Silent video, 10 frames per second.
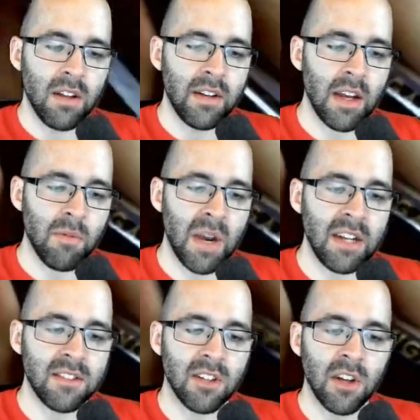Now
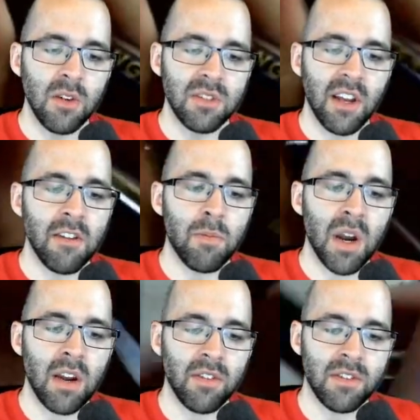minus the cosine of
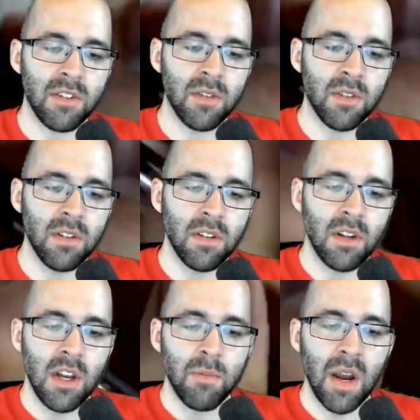pi over 2.
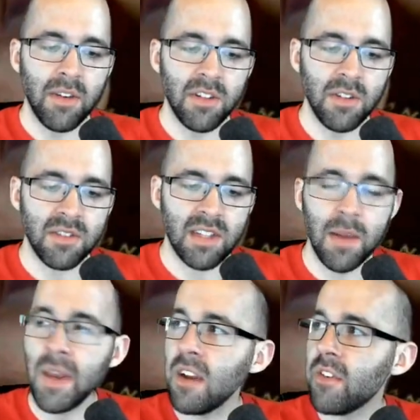Pi over 2,
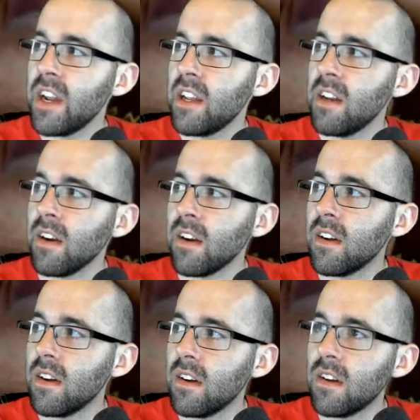same angle right here.
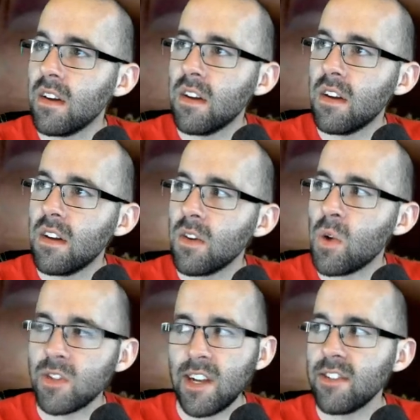
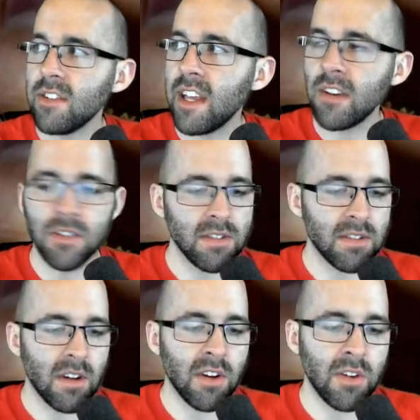Quadrantal angles
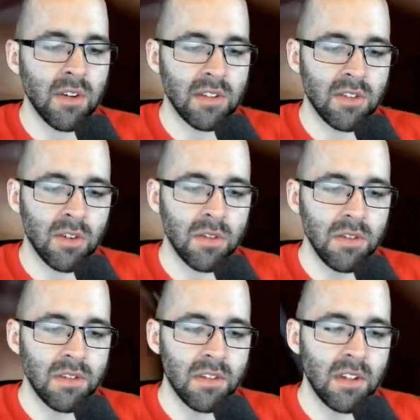are unit
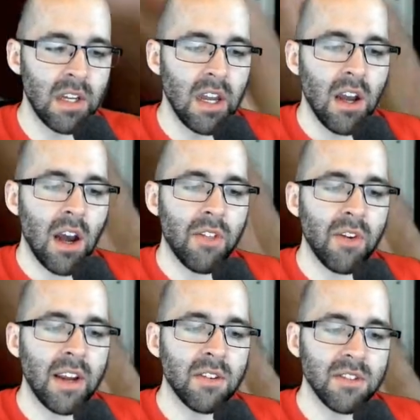circles. Other
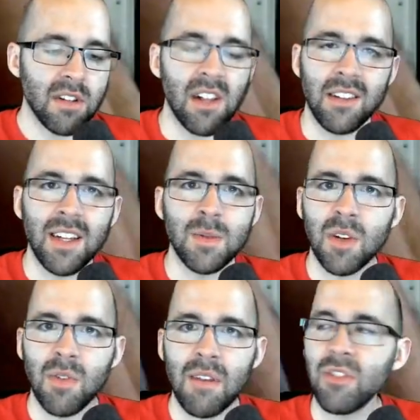angles a lot of times
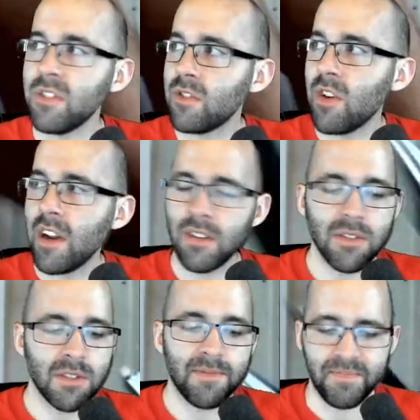are reference
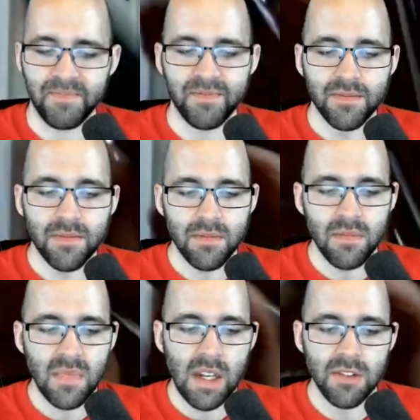triangles.
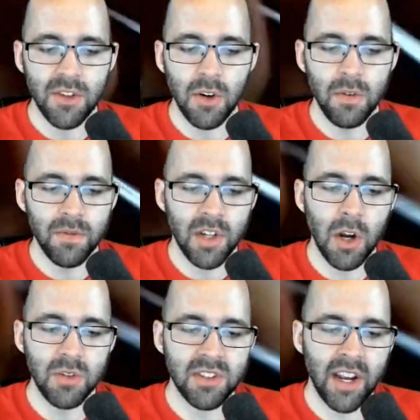So
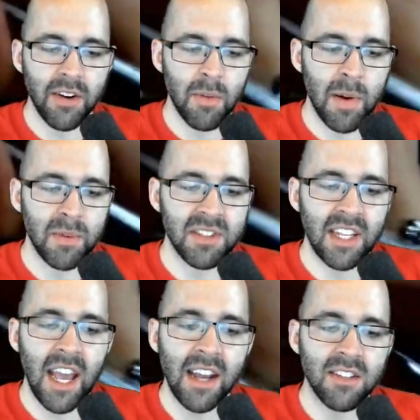cosine, remember, is
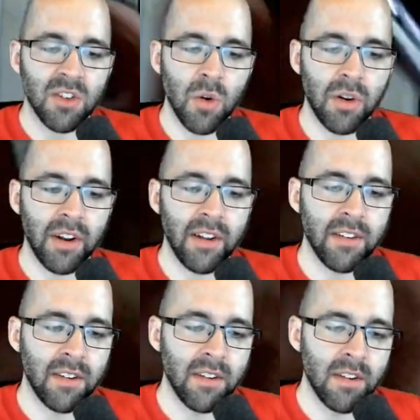the
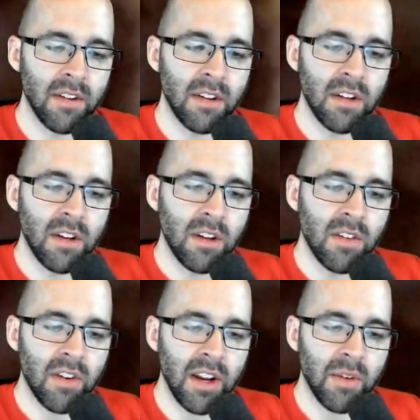x-coordinate,
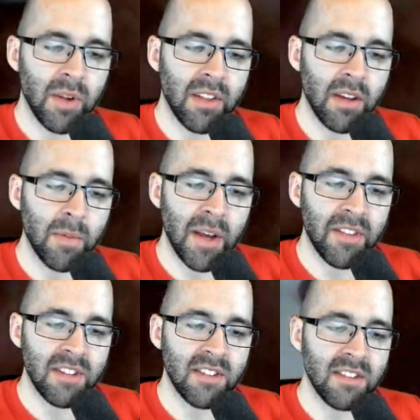right? We can think about this